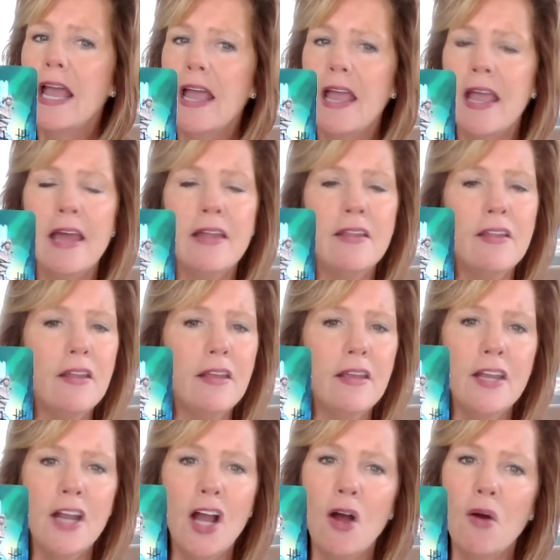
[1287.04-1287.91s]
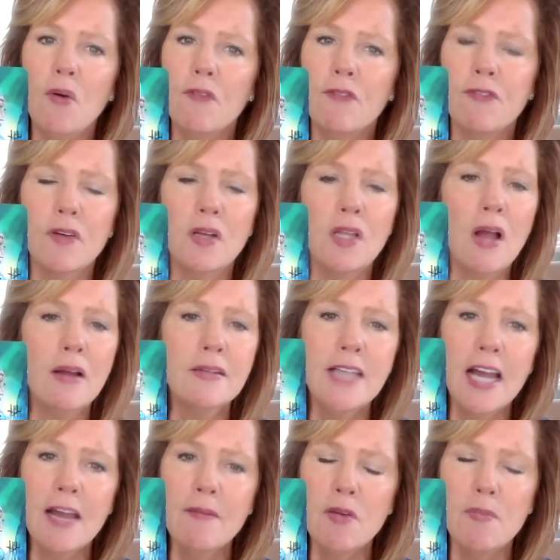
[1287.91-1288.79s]
And, you know, for a long
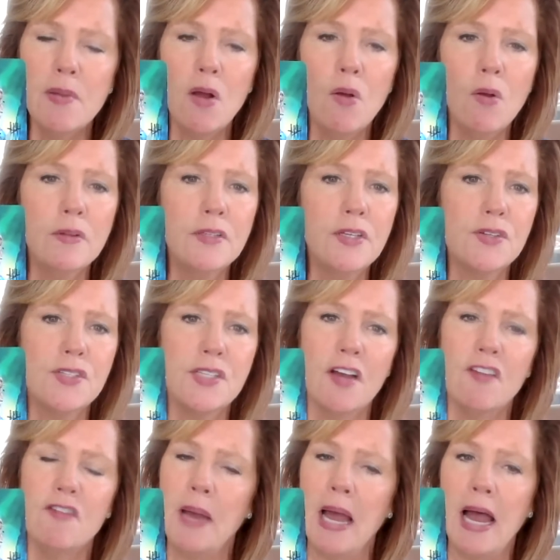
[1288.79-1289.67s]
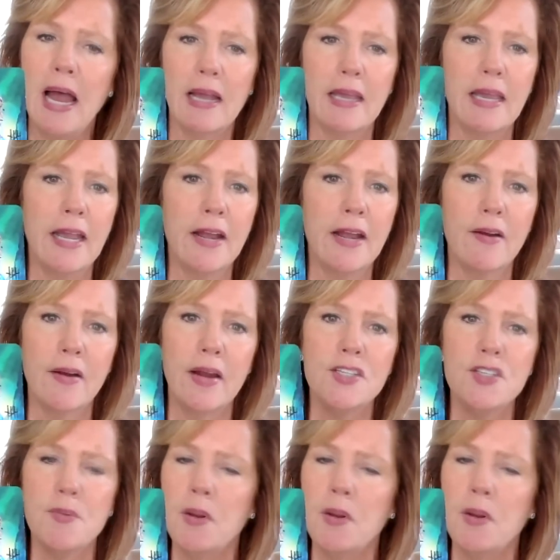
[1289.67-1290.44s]
time, you've been holding yourself back, Aries.